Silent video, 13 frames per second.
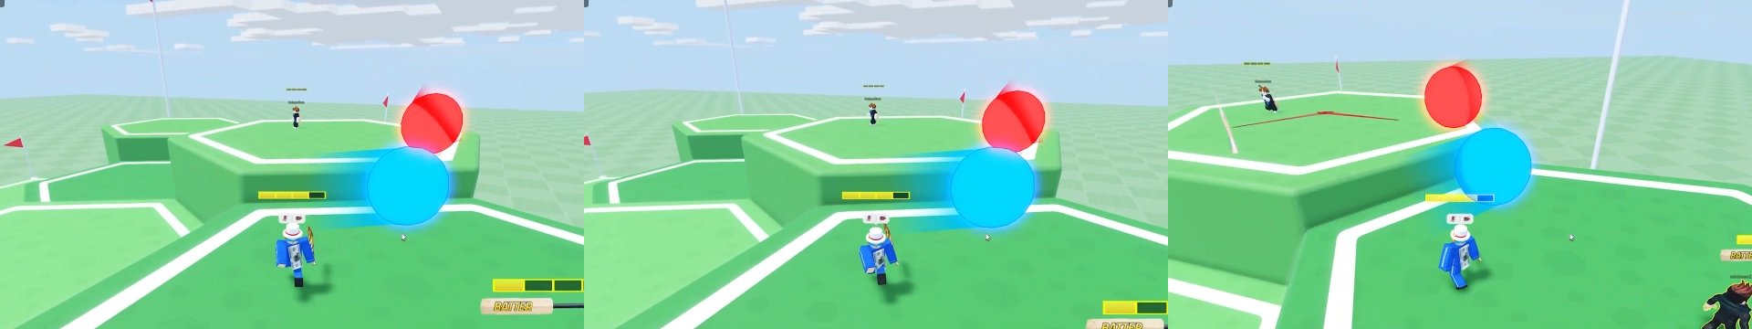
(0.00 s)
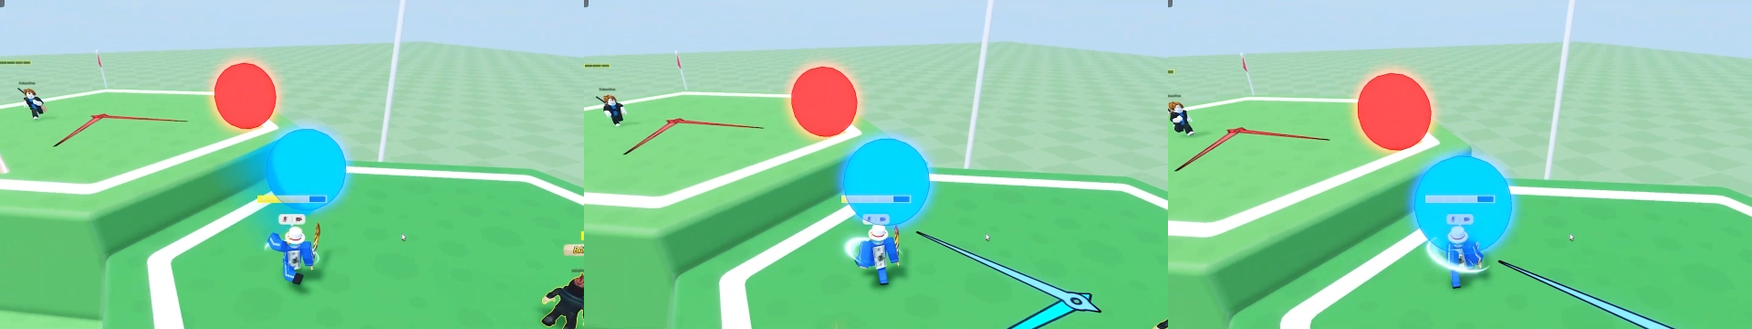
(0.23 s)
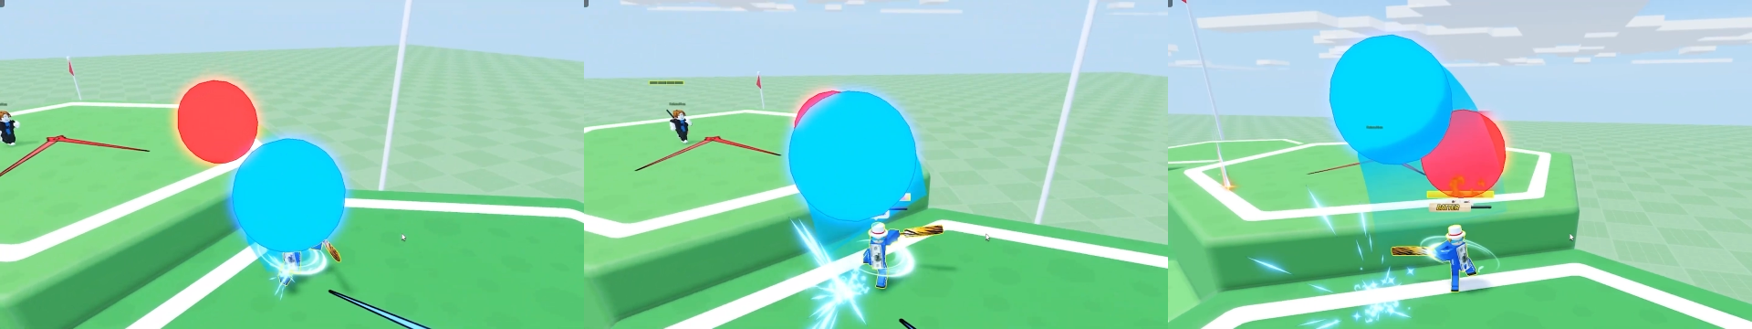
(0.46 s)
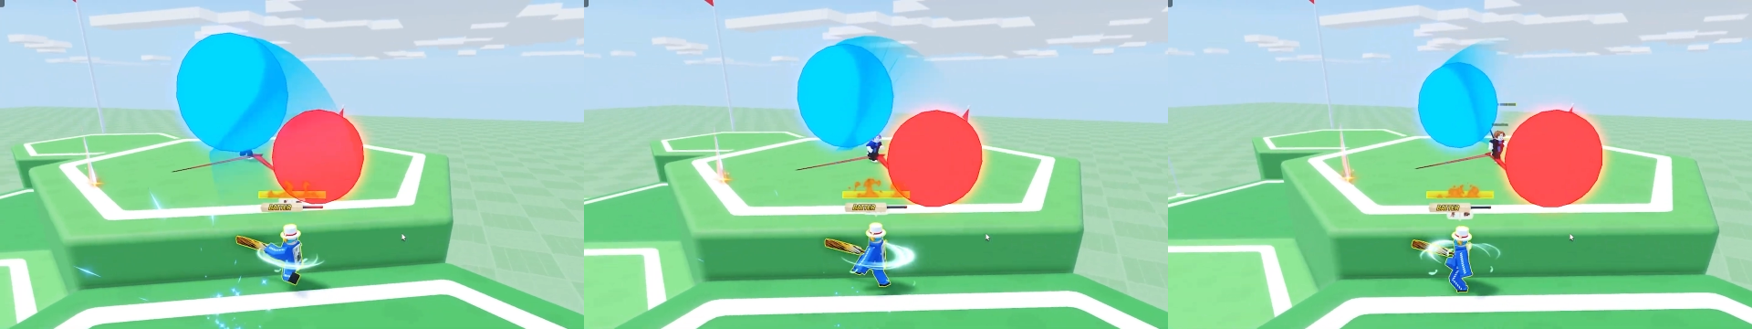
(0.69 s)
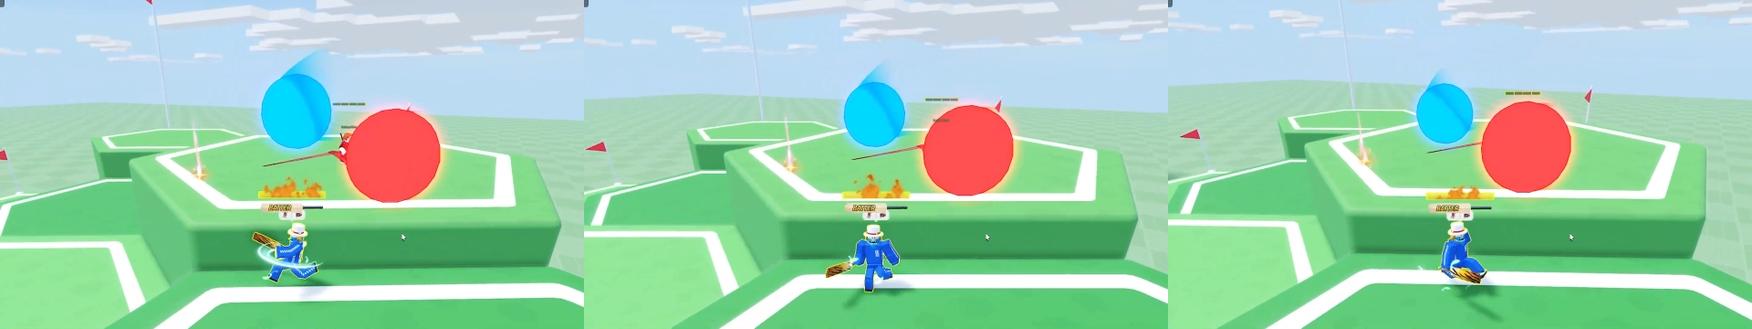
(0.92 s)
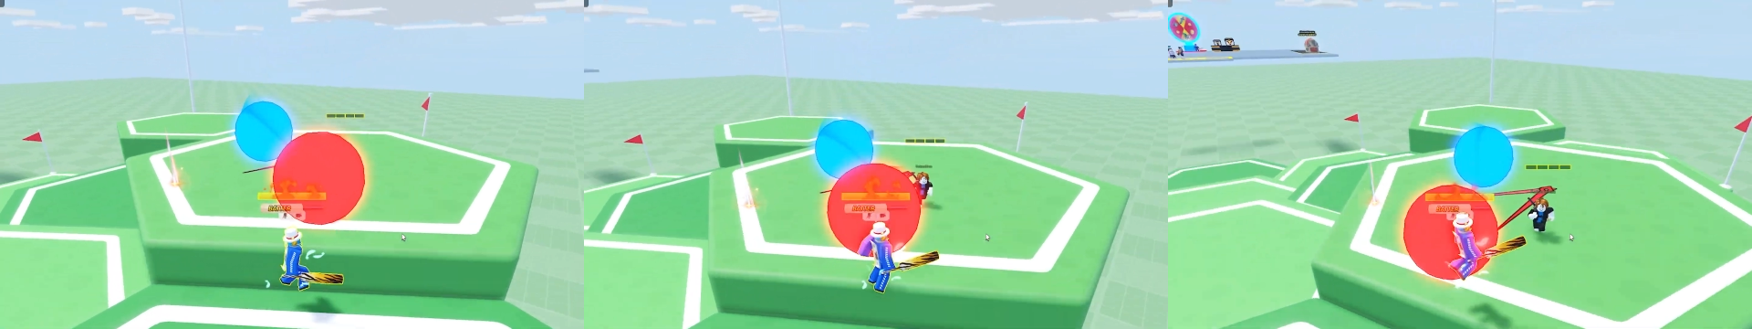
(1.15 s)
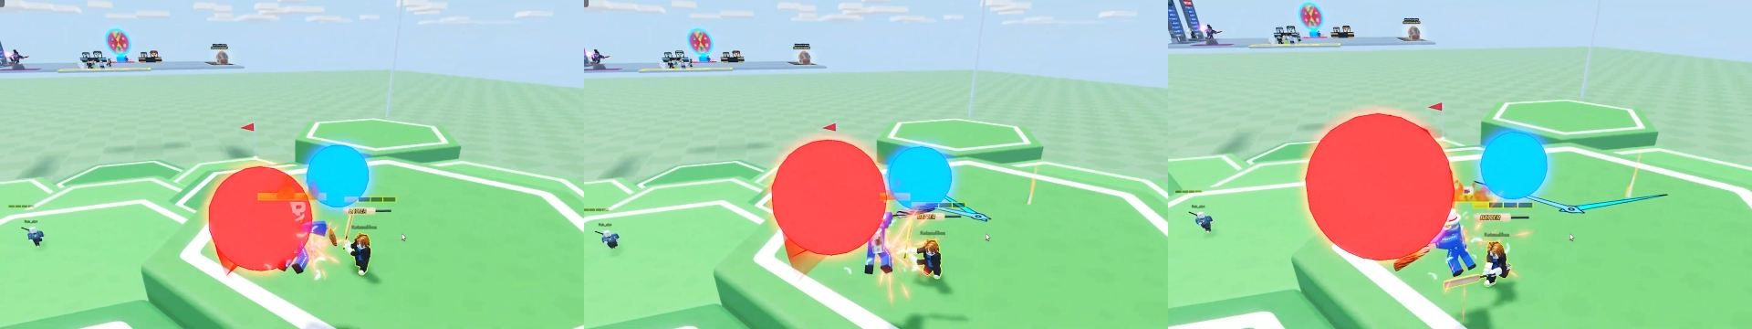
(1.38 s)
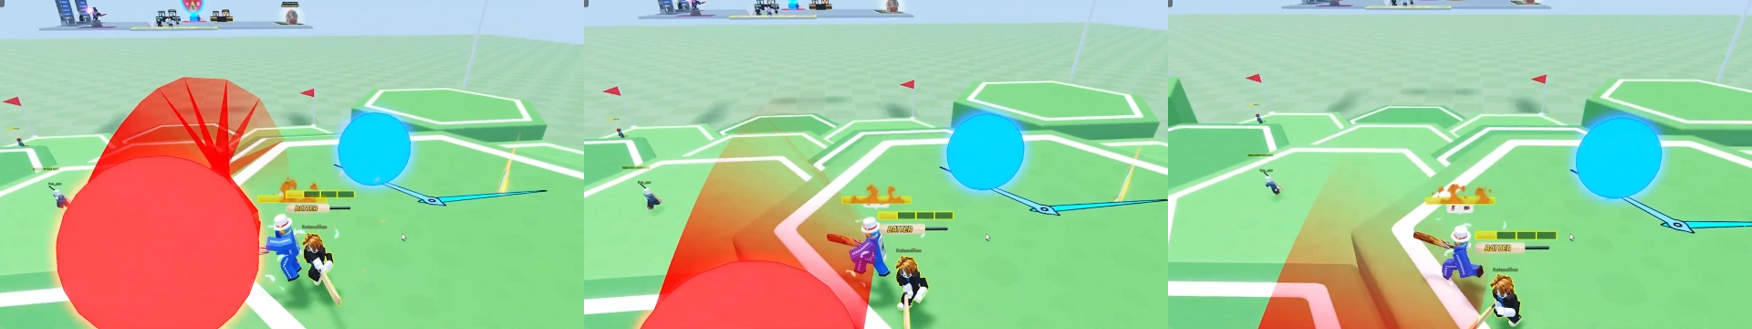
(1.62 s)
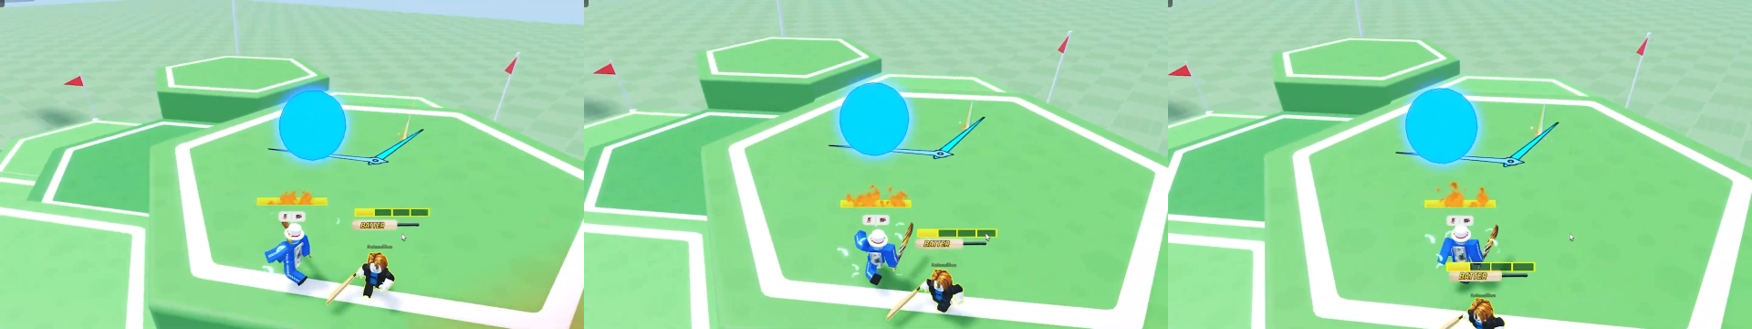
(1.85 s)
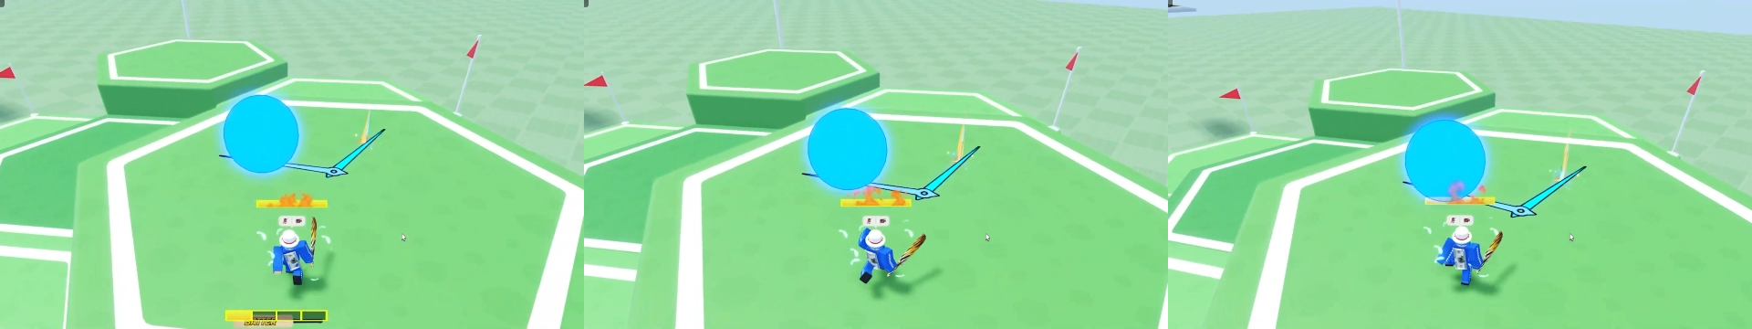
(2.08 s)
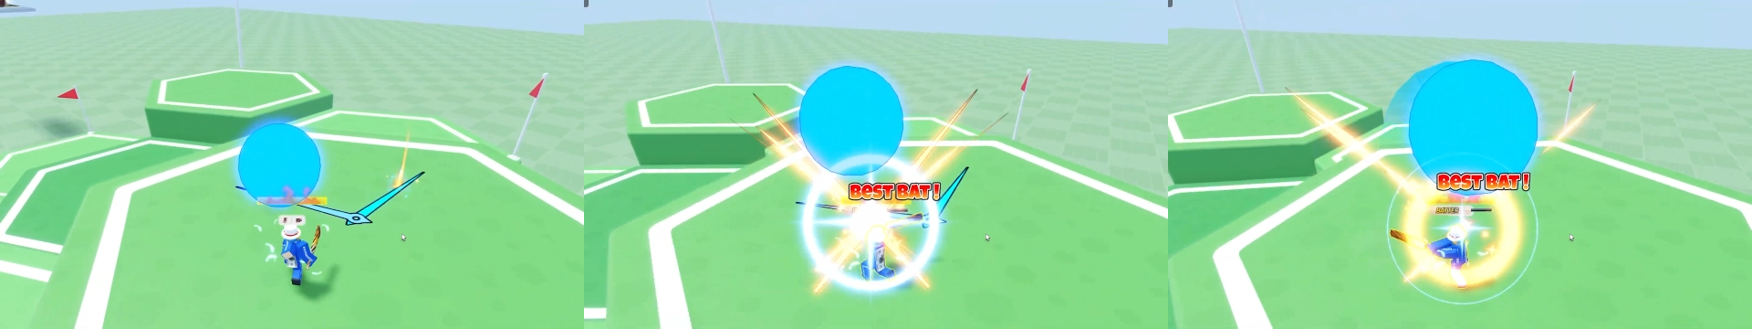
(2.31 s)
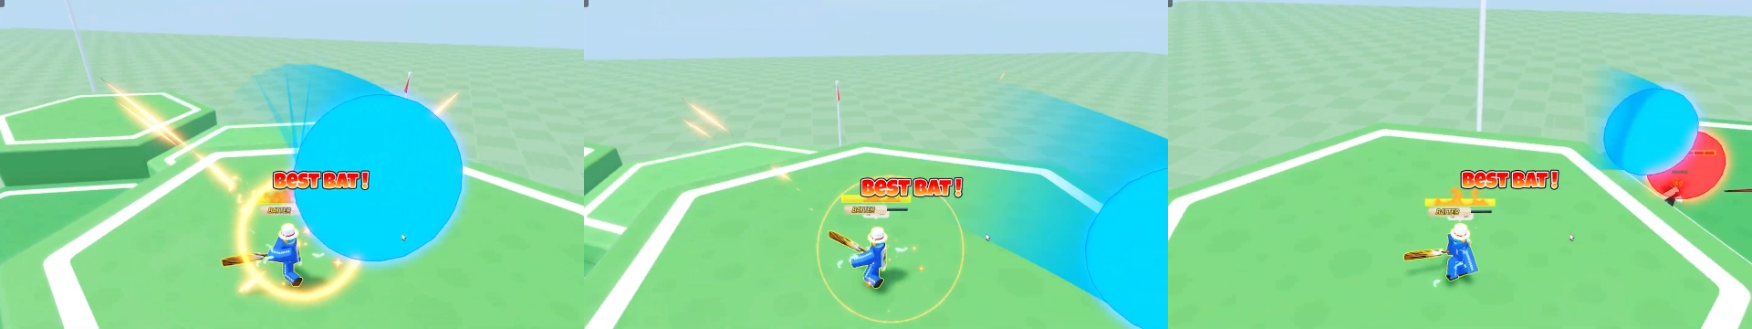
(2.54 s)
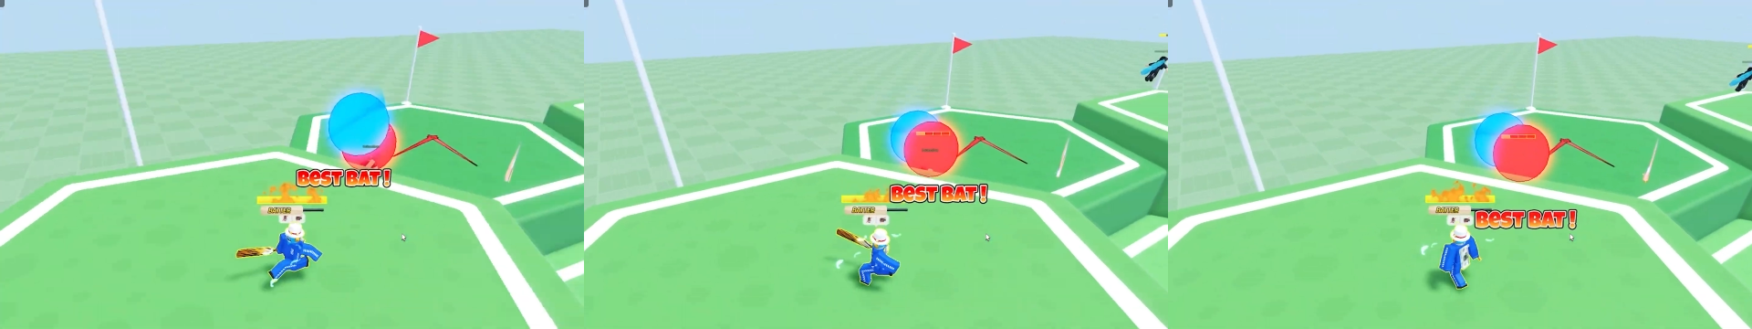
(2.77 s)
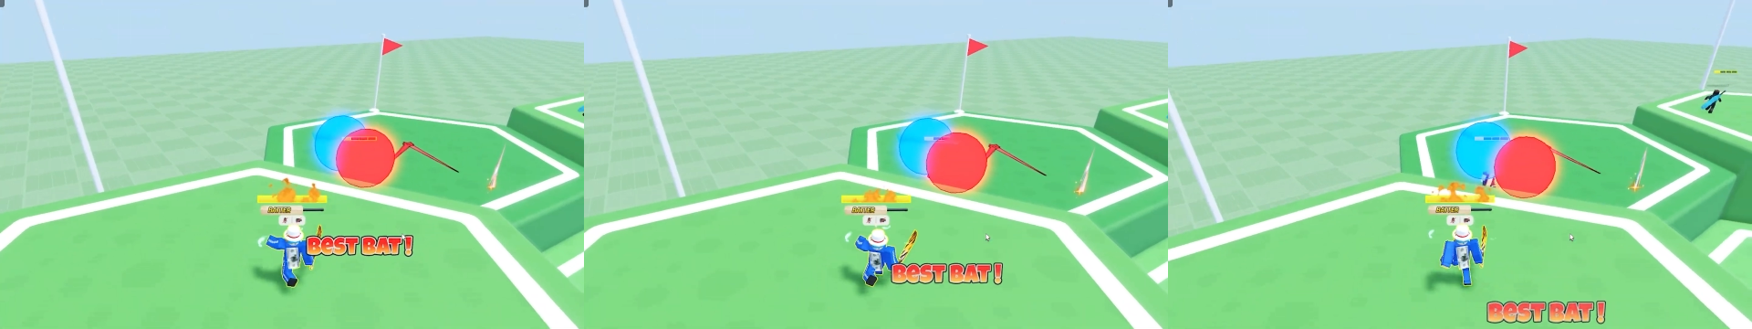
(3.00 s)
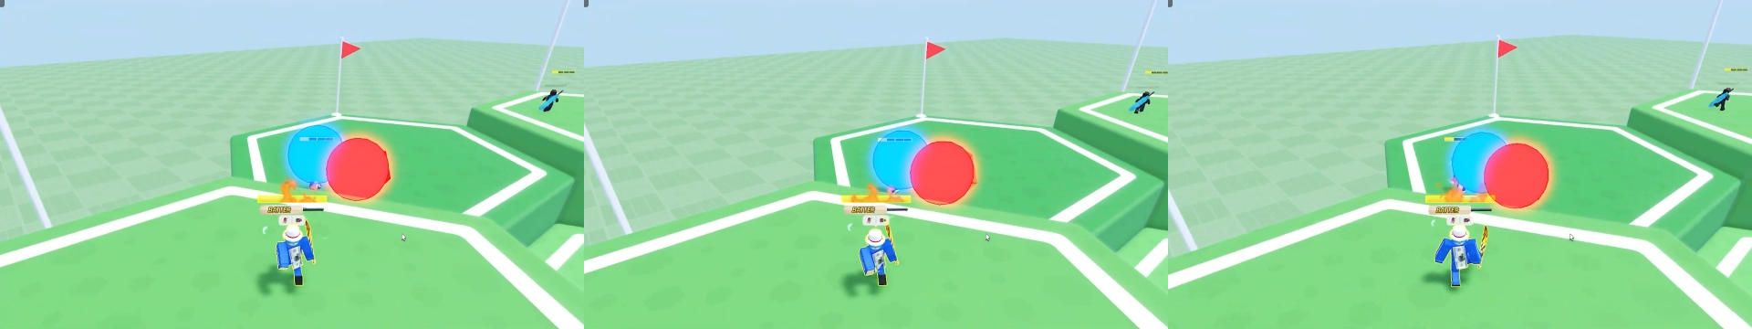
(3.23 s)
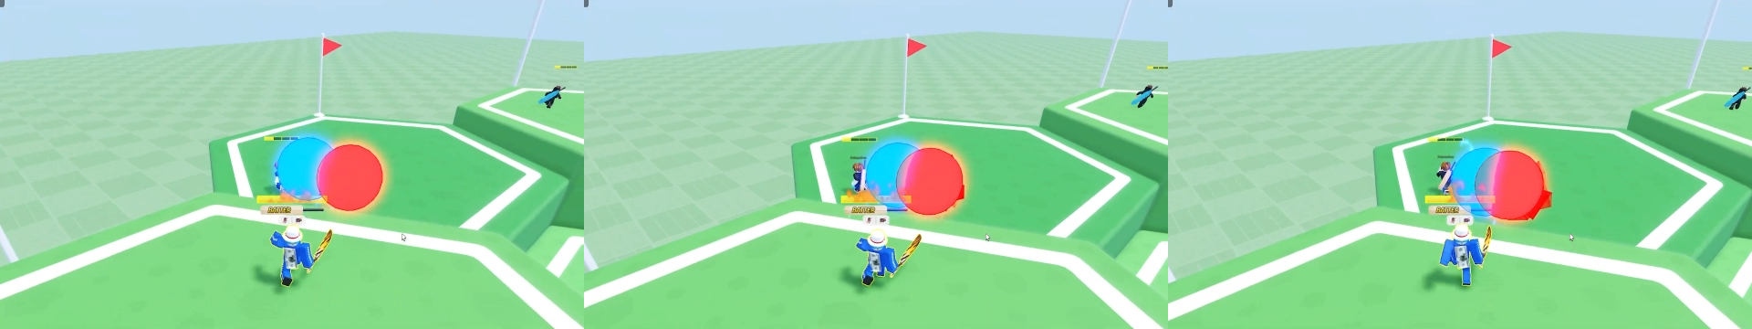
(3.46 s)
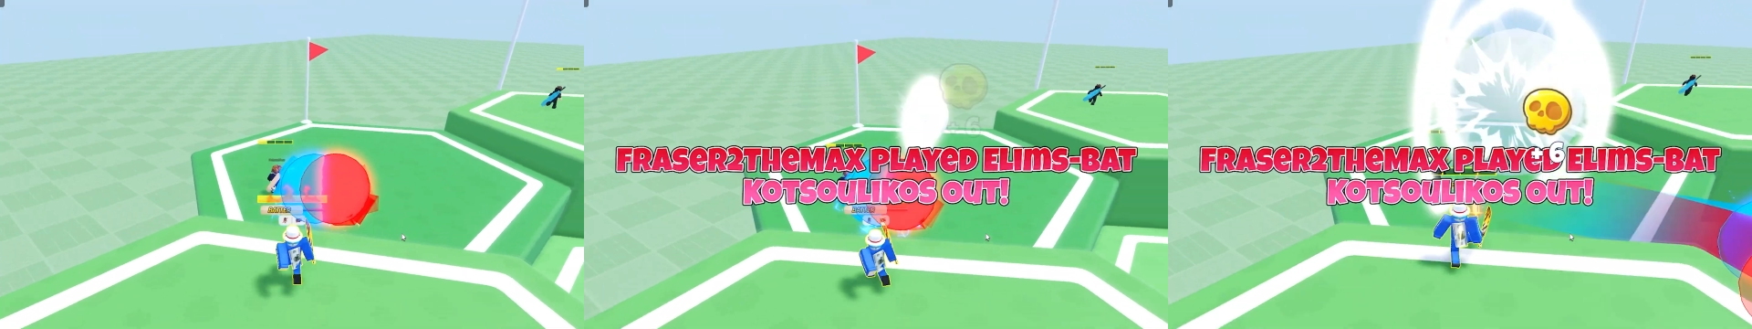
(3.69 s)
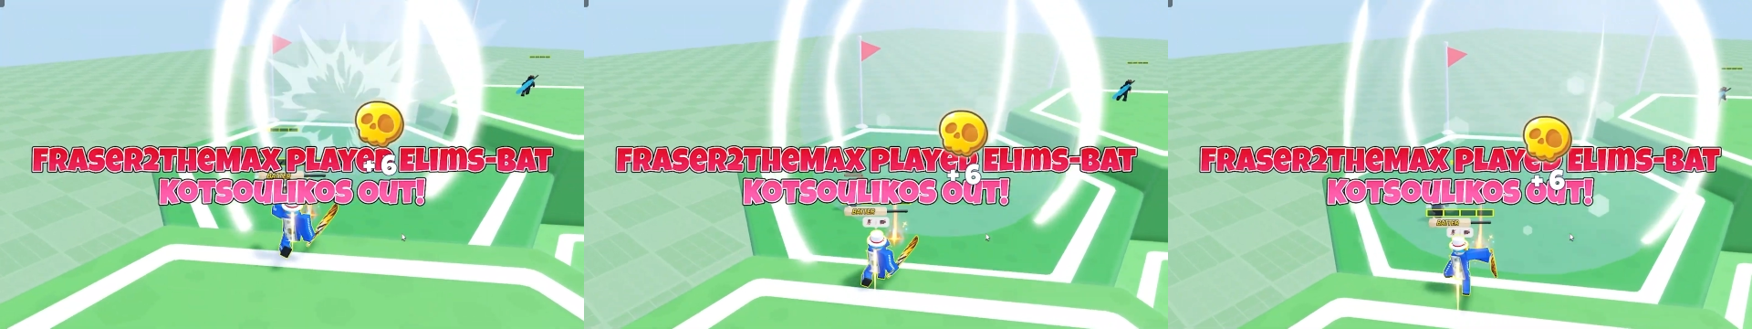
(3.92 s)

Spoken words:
[unreadable: no face in view]